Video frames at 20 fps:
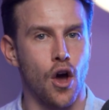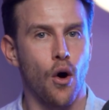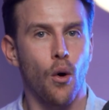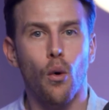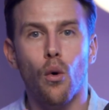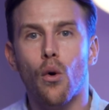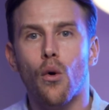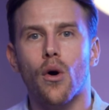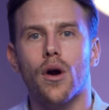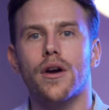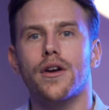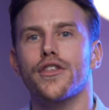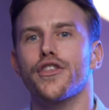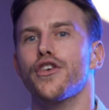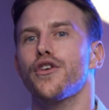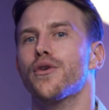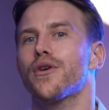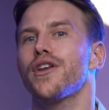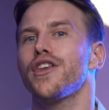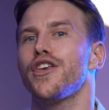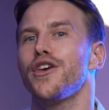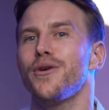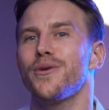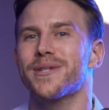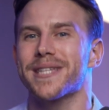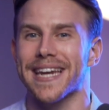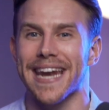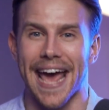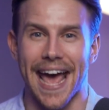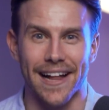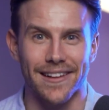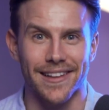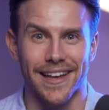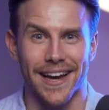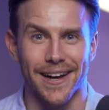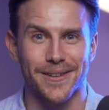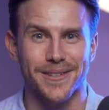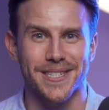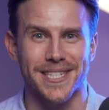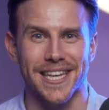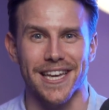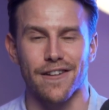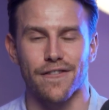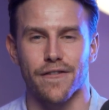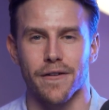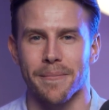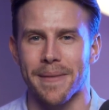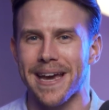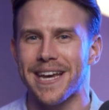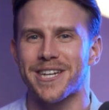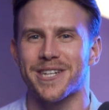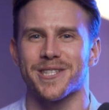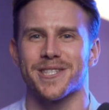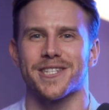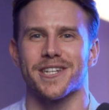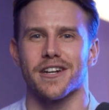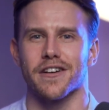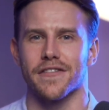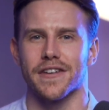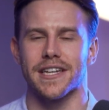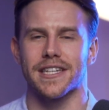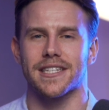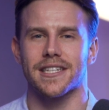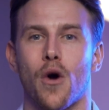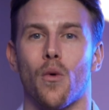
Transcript: or you can use an LLC formation service.